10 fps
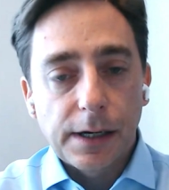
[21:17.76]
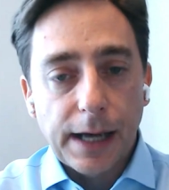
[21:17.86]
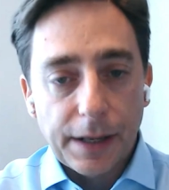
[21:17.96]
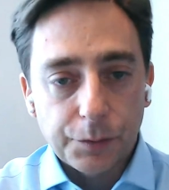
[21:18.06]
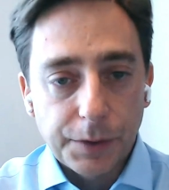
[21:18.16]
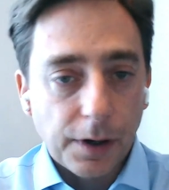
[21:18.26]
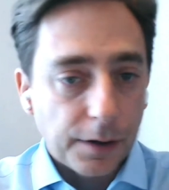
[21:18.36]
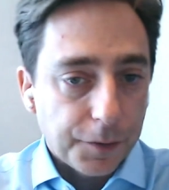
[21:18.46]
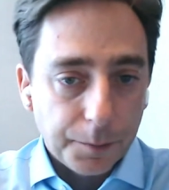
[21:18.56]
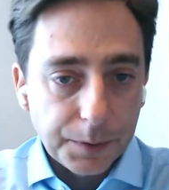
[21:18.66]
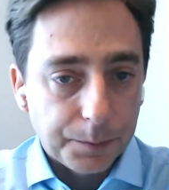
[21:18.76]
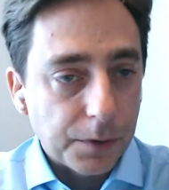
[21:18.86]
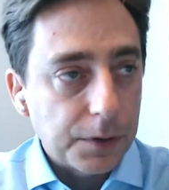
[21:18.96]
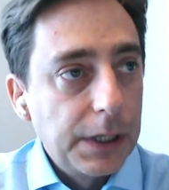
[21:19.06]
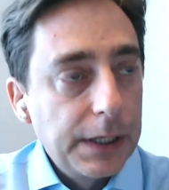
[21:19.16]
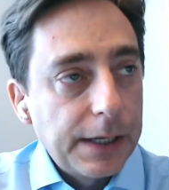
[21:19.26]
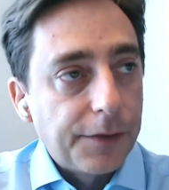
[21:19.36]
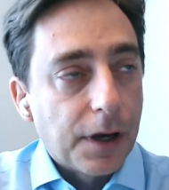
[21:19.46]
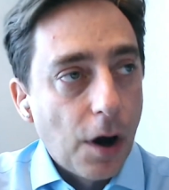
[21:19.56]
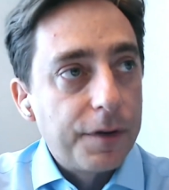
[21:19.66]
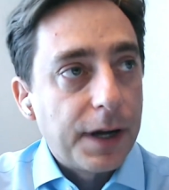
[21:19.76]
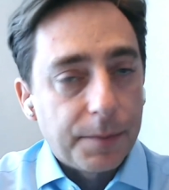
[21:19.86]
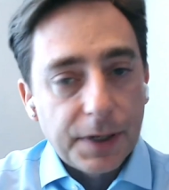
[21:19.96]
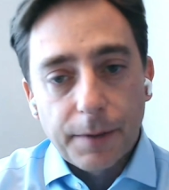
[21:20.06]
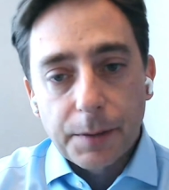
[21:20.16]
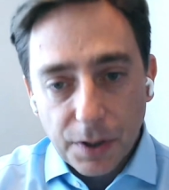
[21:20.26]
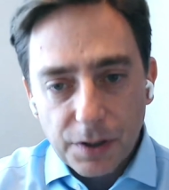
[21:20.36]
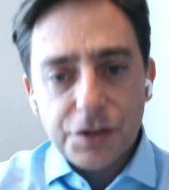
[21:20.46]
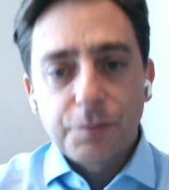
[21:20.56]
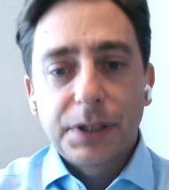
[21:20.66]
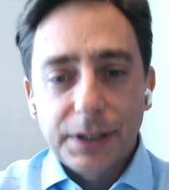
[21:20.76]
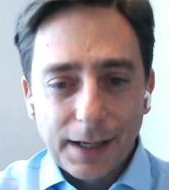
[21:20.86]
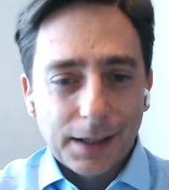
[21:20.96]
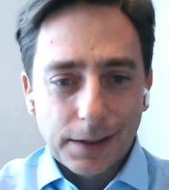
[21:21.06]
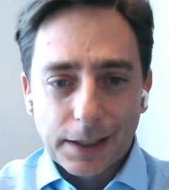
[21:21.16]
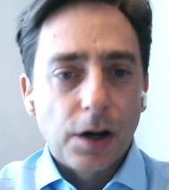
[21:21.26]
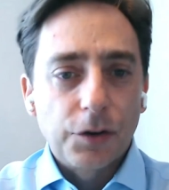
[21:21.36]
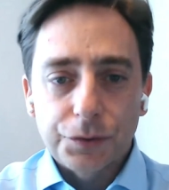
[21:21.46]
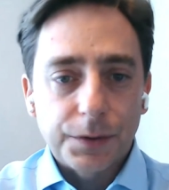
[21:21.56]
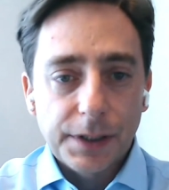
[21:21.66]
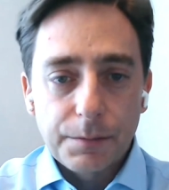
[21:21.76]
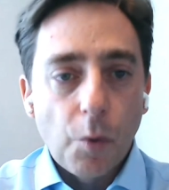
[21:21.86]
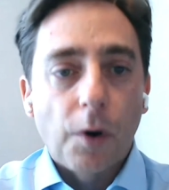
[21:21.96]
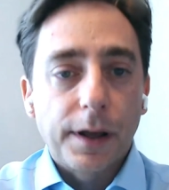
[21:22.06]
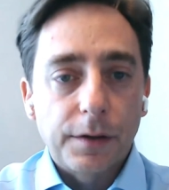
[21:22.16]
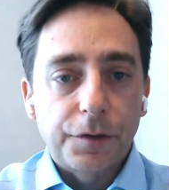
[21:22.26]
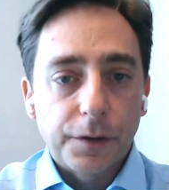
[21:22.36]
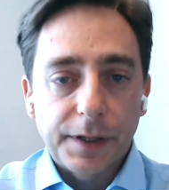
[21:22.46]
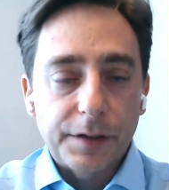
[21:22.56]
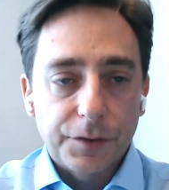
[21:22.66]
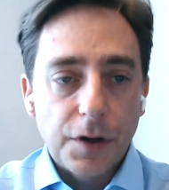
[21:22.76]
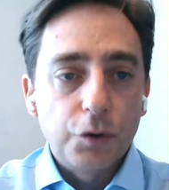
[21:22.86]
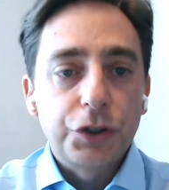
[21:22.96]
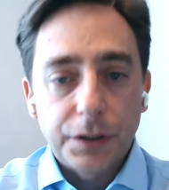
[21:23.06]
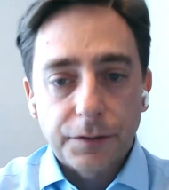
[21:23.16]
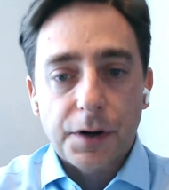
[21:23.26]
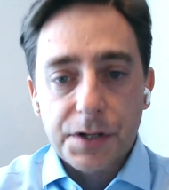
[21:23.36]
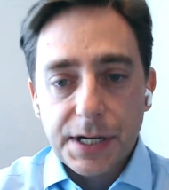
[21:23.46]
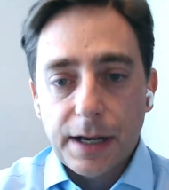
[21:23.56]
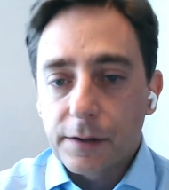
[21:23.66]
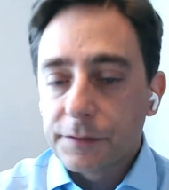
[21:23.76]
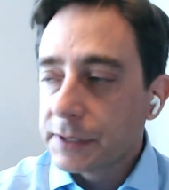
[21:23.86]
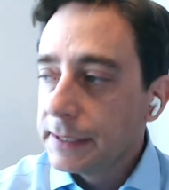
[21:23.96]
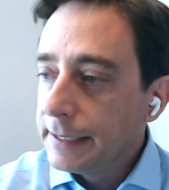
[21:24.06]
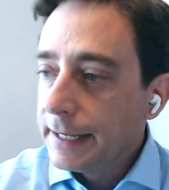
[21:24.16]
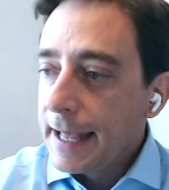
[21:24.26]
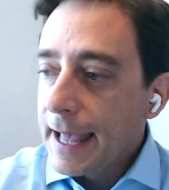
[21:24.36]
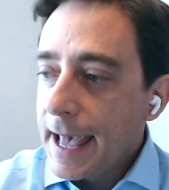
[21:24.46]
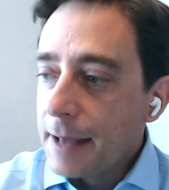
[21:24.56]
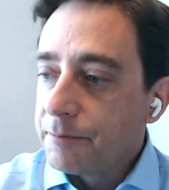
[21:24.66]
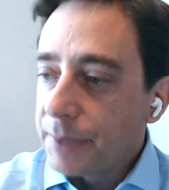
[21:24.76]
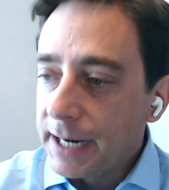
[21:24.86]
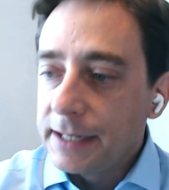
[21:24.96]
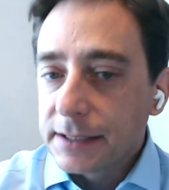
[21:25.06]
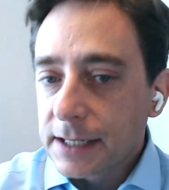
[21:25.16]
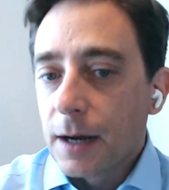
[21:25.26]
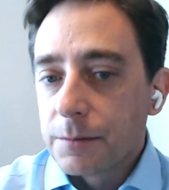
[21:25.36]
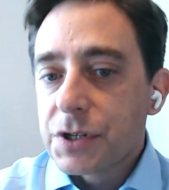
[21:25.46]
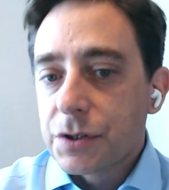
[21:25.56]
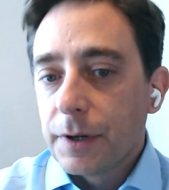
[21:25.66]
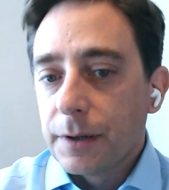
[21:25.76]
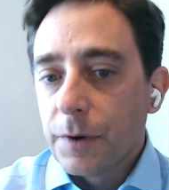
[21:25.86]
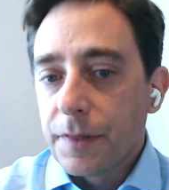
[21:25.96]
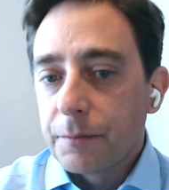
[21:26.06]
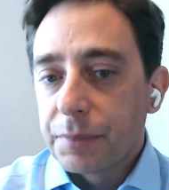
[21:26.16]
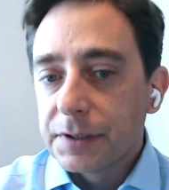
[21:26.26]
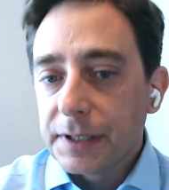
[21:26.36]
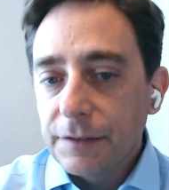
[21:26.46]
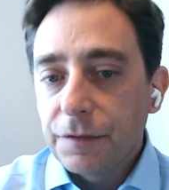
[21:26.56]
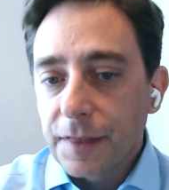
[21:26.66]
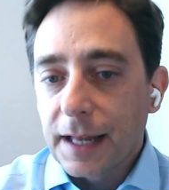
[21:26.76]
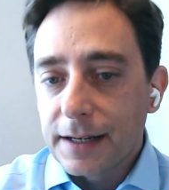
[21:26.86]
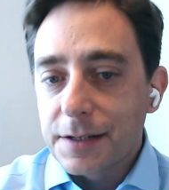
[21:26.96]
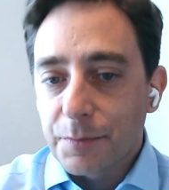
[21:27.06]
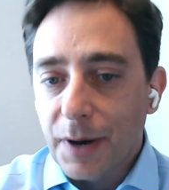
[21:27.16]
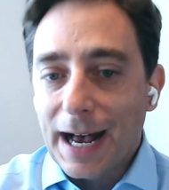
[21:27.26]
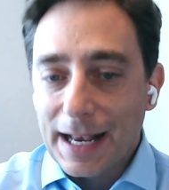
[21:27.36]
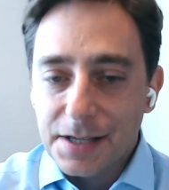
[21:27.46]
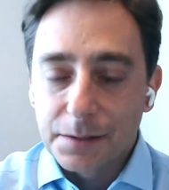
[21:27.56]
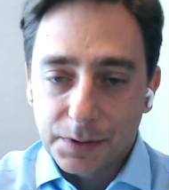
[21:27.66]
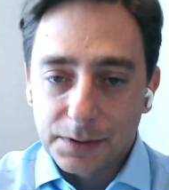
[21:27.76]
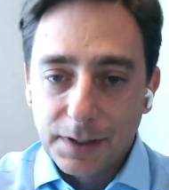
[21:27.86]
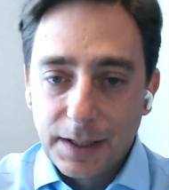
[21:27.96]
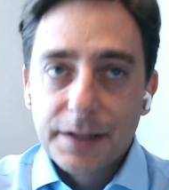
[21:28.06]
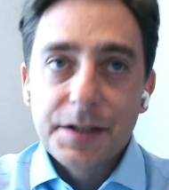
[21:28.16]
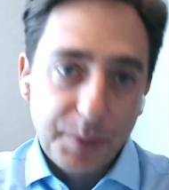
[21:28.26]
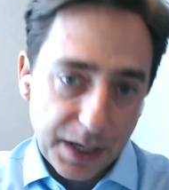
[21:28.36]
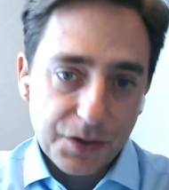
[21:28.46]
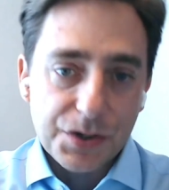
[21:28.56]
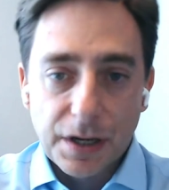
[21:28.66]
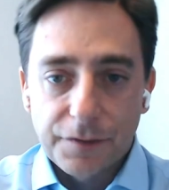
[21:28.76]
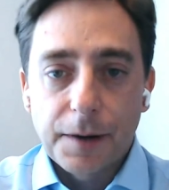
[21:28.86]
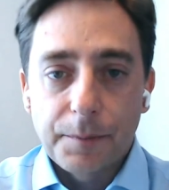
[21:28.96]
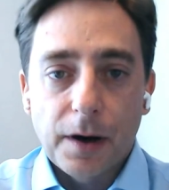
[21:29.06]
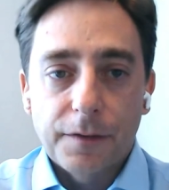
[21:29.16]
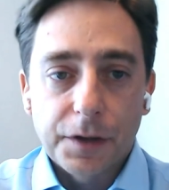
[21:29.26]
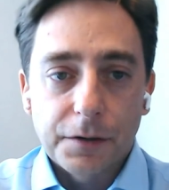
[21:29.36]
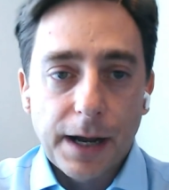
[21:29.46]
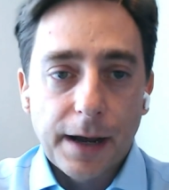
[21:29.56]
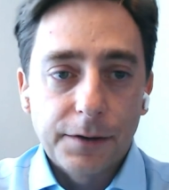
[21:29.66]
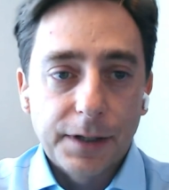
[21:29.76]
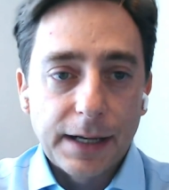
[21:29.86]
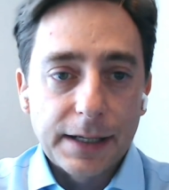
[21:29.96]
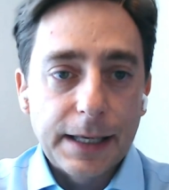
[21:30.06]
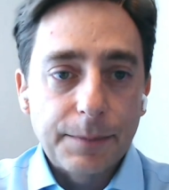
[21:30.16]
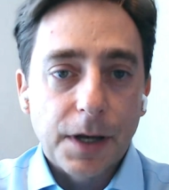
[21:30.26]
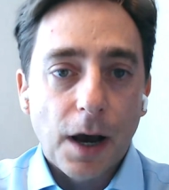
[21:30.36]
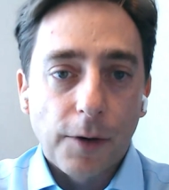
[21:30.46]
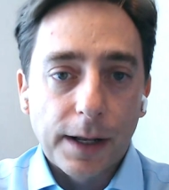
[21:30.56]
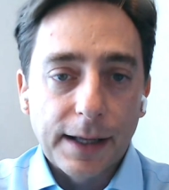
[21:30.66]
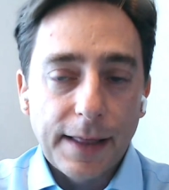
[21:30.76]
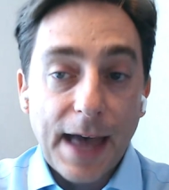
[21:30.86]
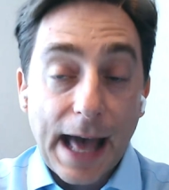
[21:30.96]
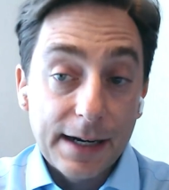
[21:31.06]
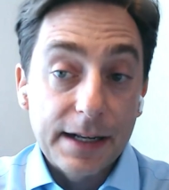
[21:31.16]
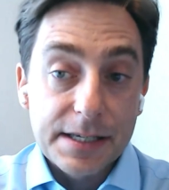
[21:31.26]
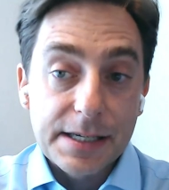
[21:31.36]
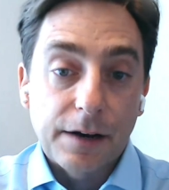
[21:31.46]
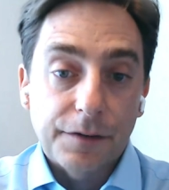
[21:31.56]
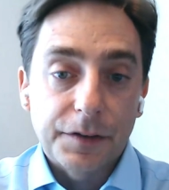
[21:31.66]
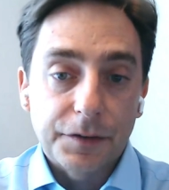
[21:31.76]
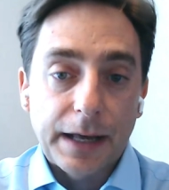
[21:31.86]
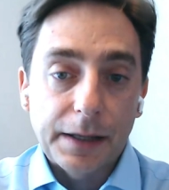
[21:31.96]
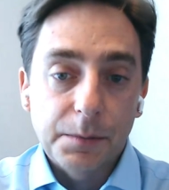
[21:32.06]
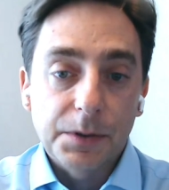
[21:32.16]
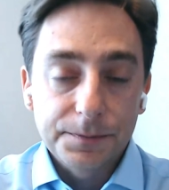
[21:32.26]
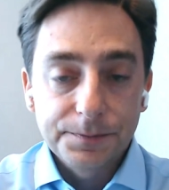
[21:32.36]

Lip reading: as we are for people in the COVID epidemic, but also politically, culturally, mourning for this notion of ourselves. And Biden comes to it with a belief that it is possible to pick yourself up off the ground and keep going. And that in itself is valuable.